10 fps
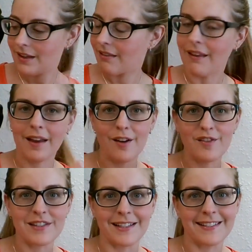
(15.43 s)
that
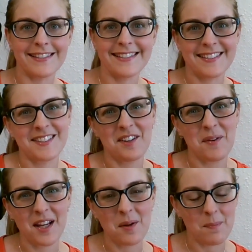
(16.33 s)
covers this. So we're
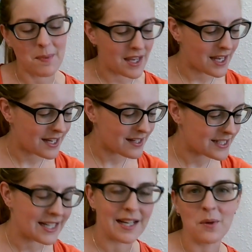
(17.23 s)
going to be
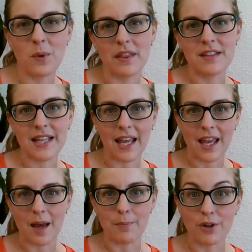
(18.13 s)
dealing with
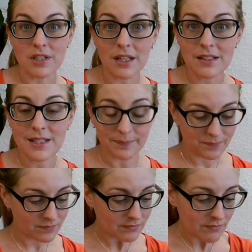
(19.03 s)
skincare products,
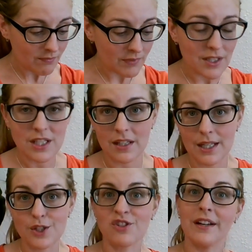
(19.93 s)
so
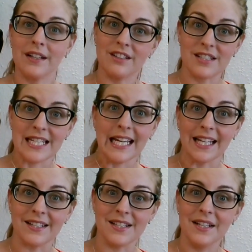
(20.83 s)
let's try and
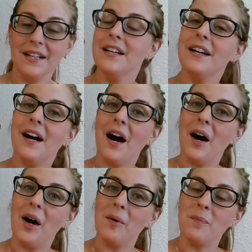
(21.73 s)
understand
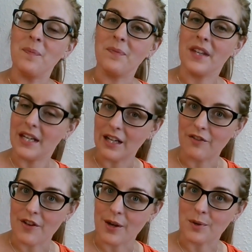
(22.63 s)
the need
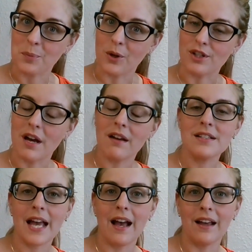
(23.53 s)
for those products
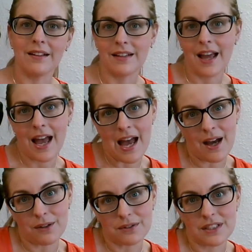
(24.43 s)
and
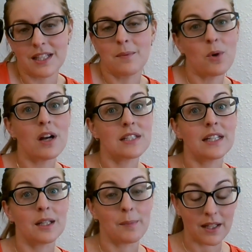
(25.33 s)
how the skin works a
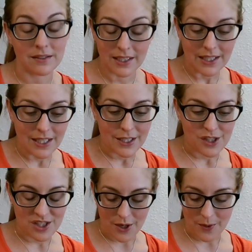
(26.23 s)
little bit.
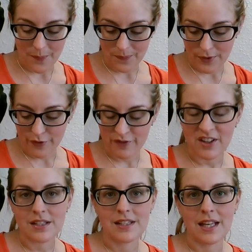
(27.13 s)
So the
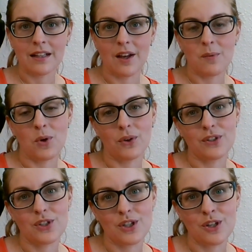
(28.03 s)
first thing that I want
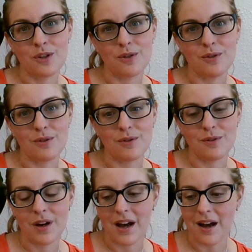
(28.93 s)
to